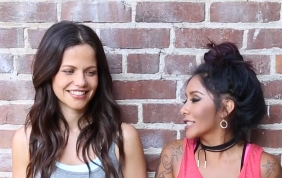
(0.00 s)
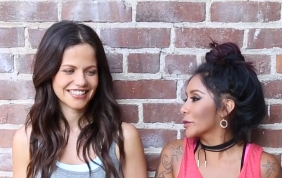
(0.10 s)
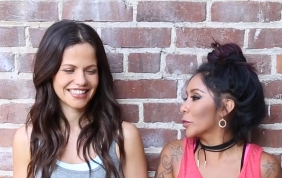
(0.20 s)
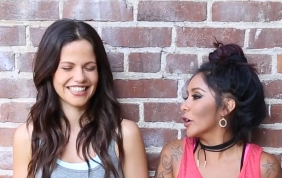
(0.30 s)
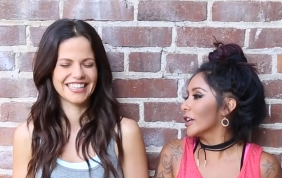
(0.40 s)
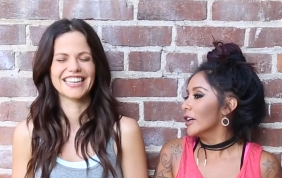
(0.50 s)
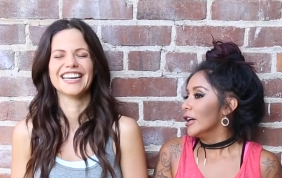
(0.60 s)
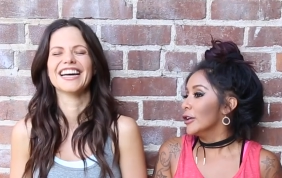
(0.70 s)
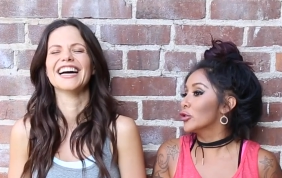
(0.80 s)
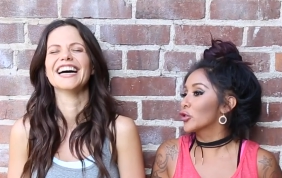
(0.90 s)
Speaker 1: that's the point.
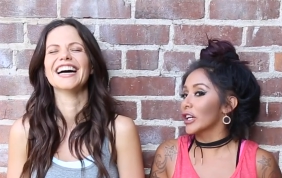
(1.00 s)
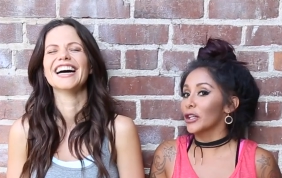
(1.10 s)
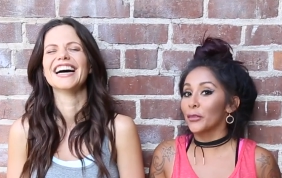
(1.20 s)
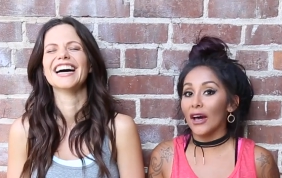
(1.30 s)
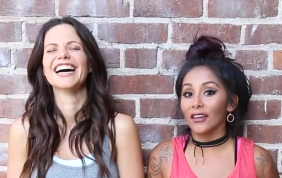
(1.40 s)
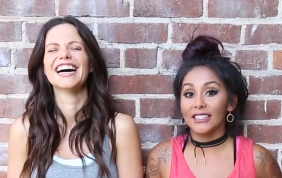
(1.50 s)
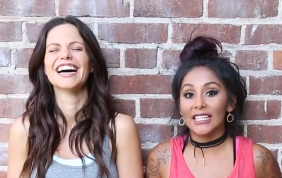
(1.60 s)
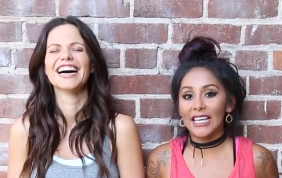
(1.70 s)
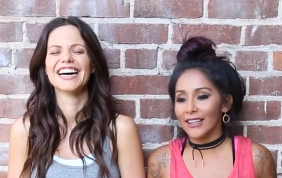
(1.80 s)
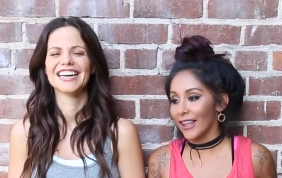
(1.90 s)
You drink a bottle of
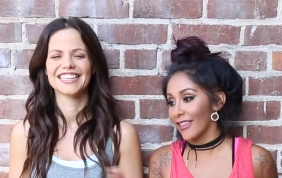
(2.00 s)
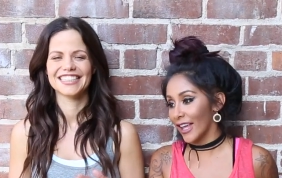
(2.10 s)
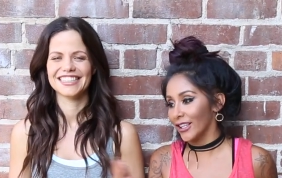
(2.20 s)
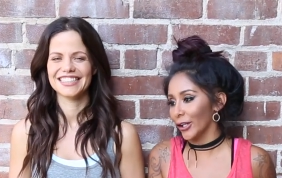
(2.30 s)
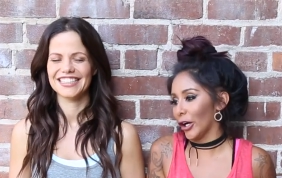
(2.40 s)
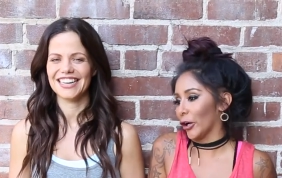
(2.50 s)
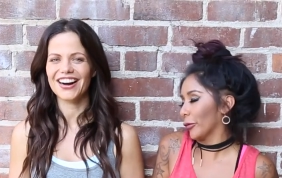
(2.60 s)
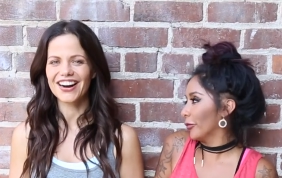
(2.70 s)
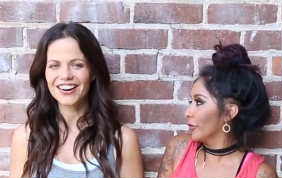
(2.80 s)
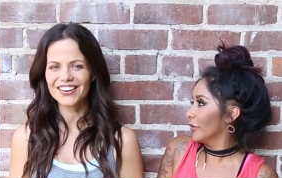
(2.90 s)
tequila, then you go.
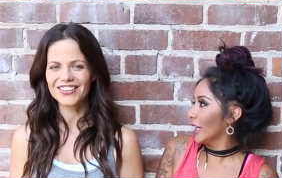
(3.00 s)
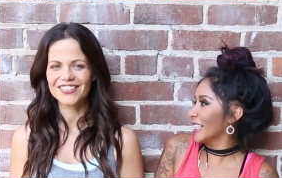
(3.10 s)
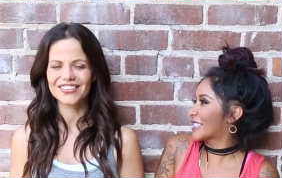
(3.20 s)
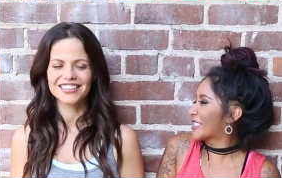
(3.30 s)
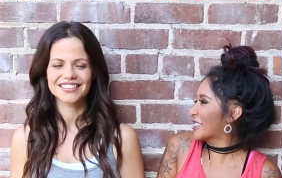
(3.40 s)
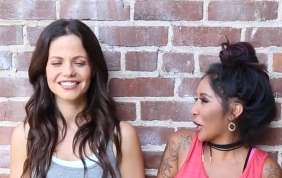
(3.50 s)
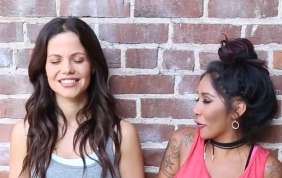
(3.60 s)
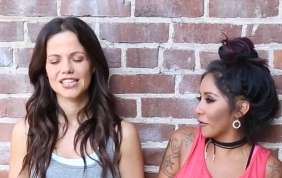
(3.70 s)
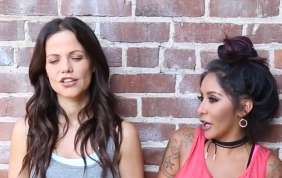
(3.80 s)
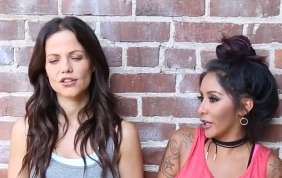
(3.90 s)
Oh.
Speaker 2: And it's
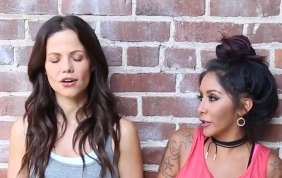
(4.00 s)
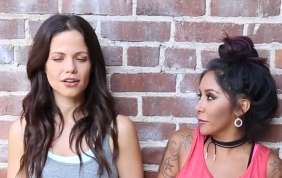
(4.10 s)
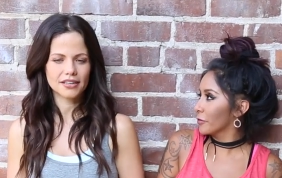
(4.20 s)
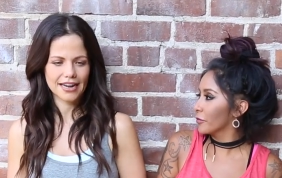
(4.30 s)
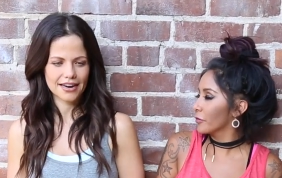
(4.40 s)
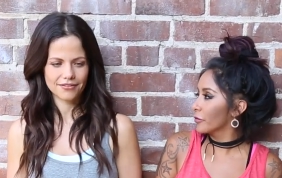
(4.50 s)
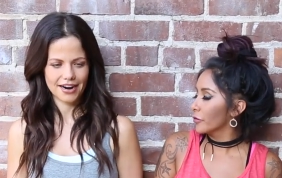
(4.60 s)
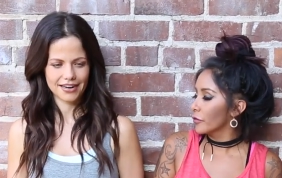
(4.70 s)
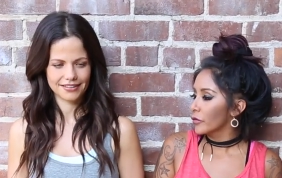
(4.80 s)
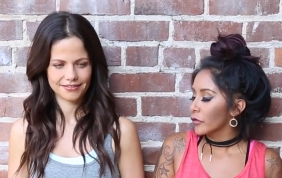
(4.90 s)
so fun. The haunted
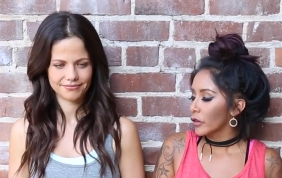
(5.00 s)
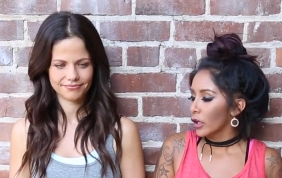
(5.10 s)
hayride.